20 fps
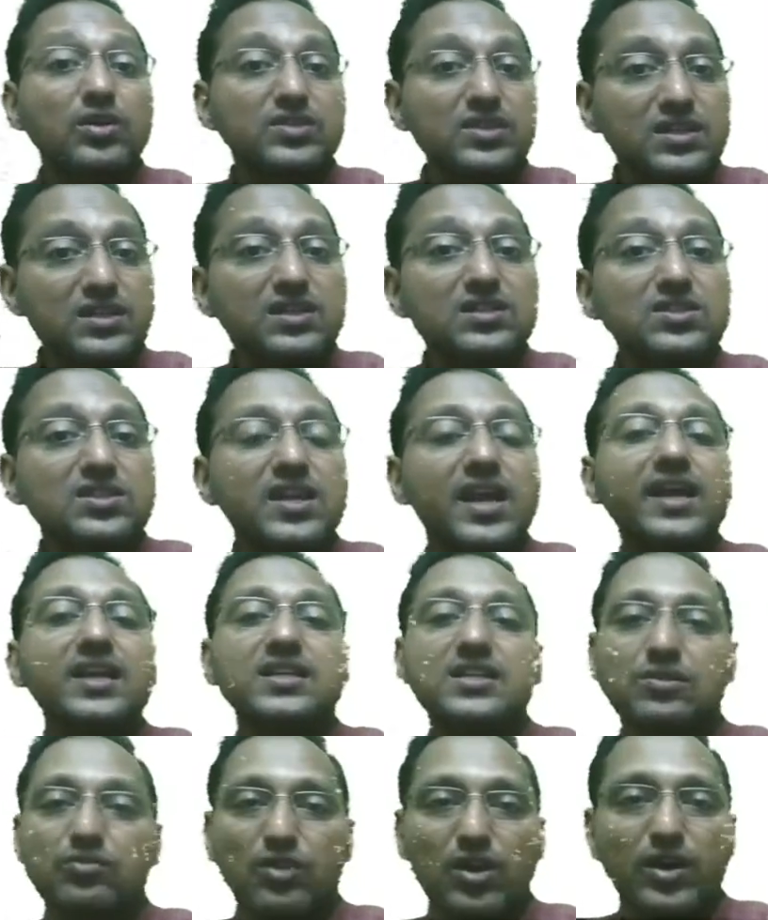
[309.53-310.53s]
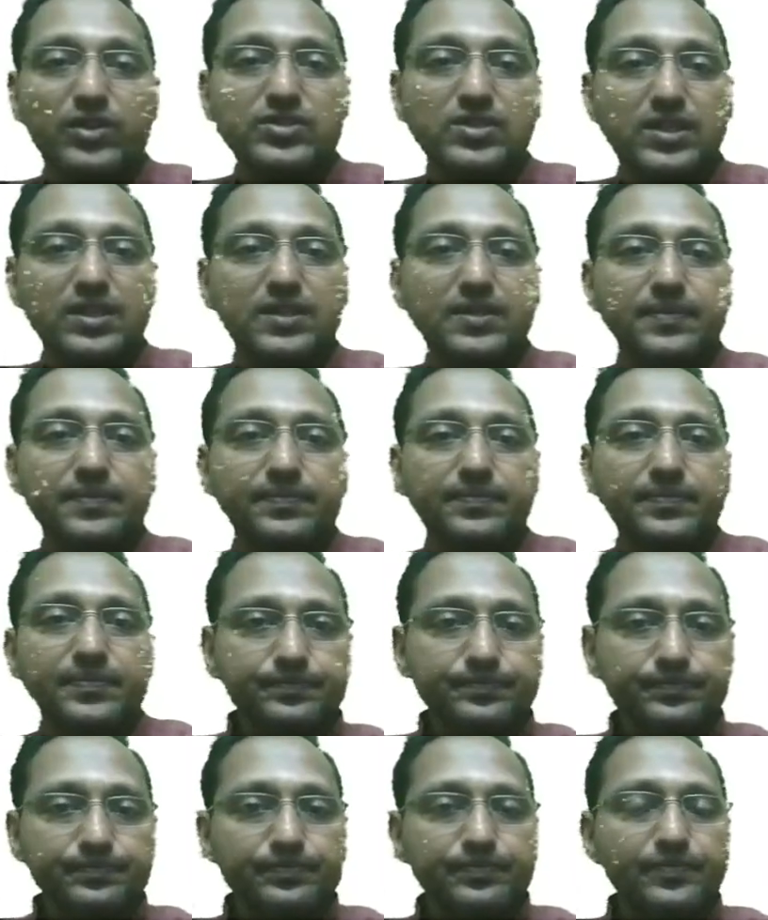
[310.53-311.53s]
it is negative logic.
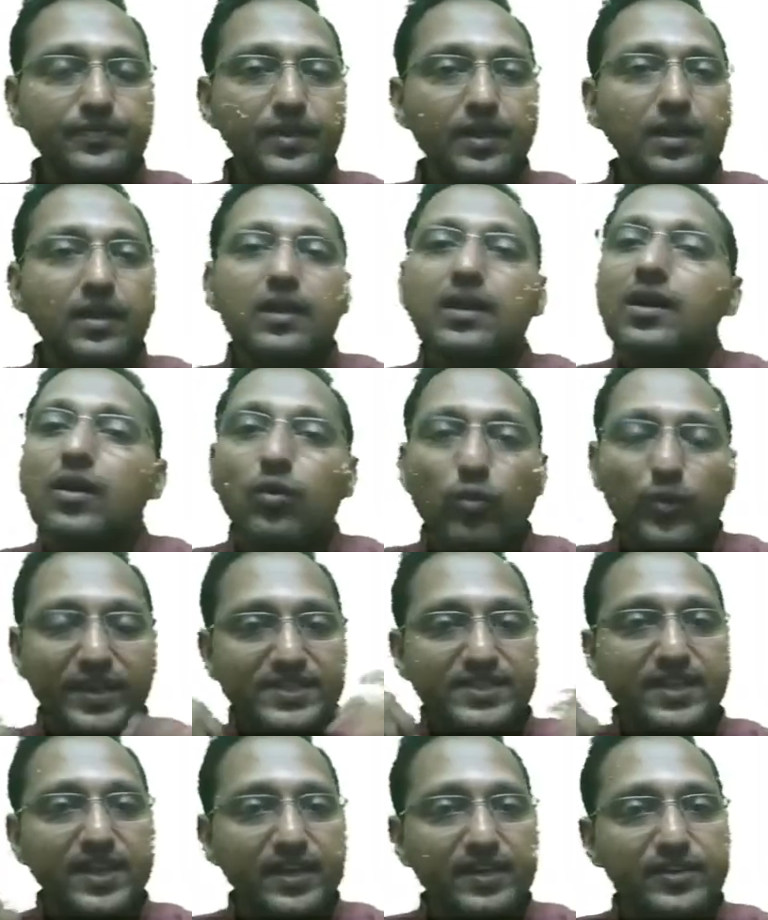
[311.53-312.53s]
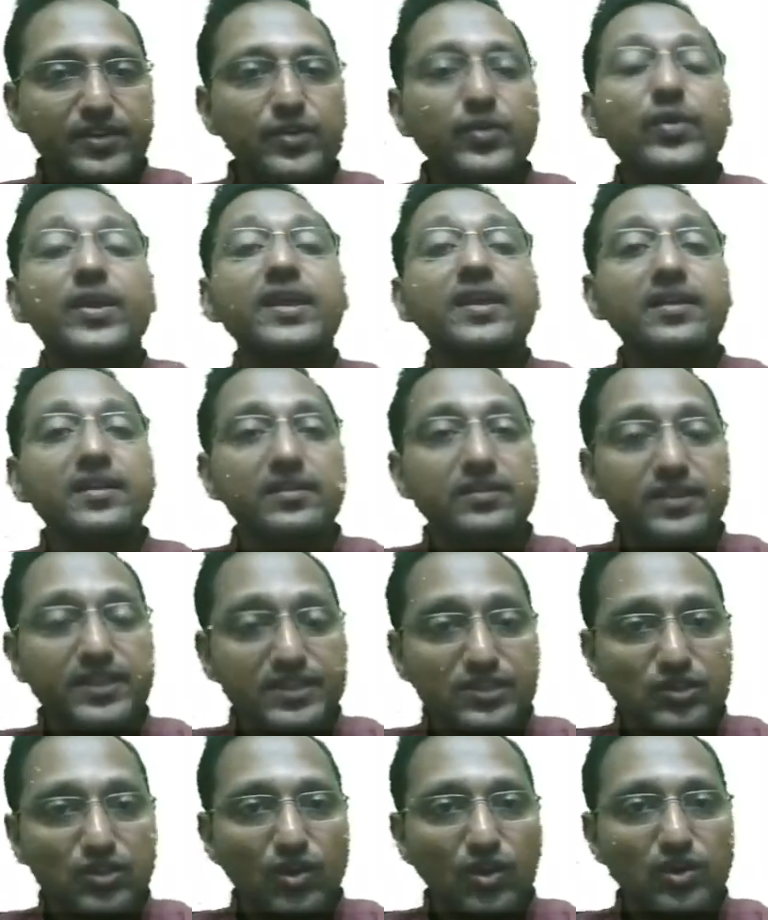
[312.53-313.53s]
We said during
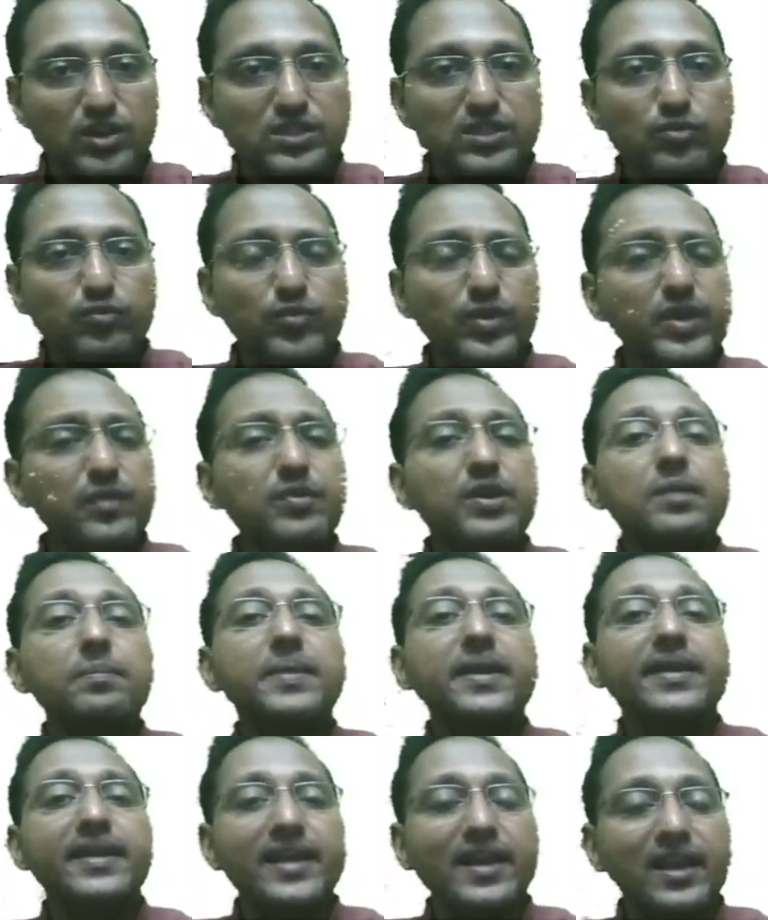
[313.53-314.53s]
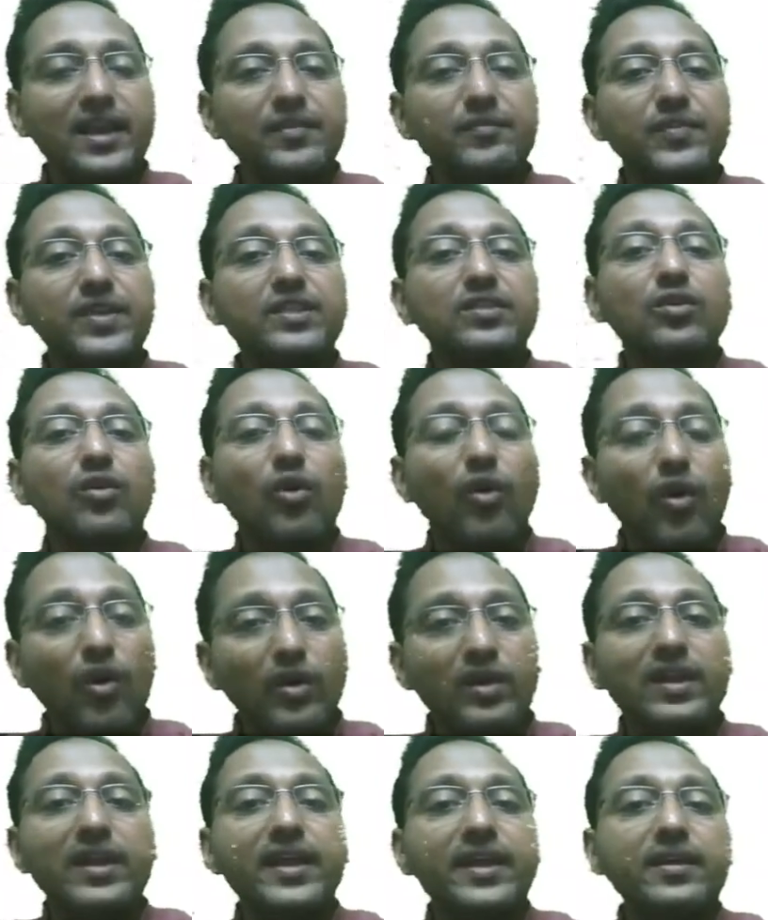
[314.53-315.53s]
this course we will be dealing with
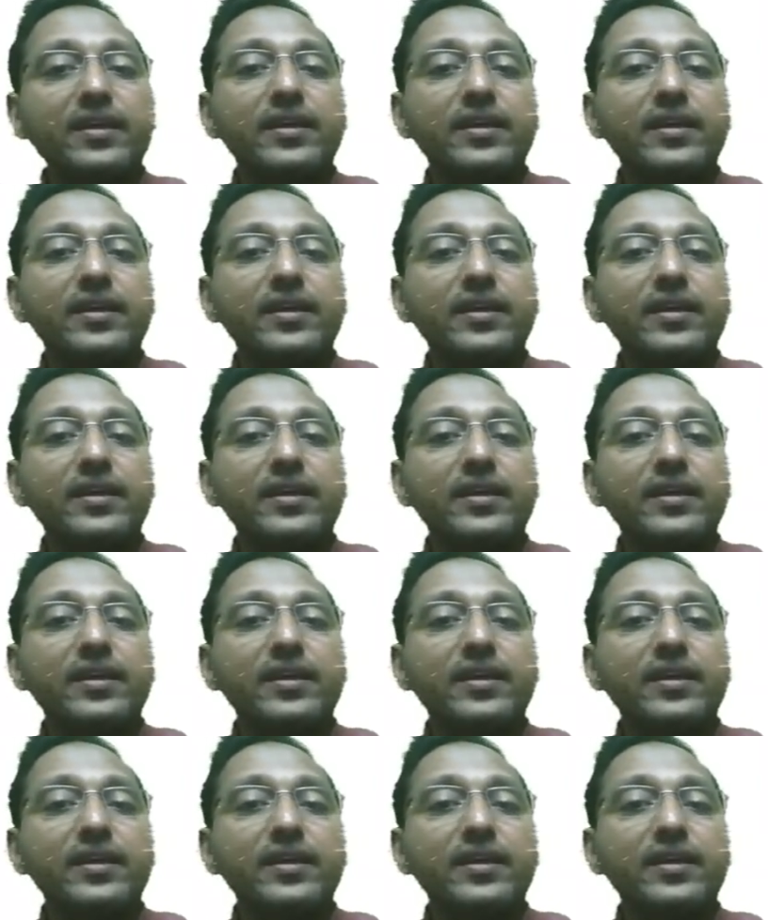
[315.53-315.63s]
only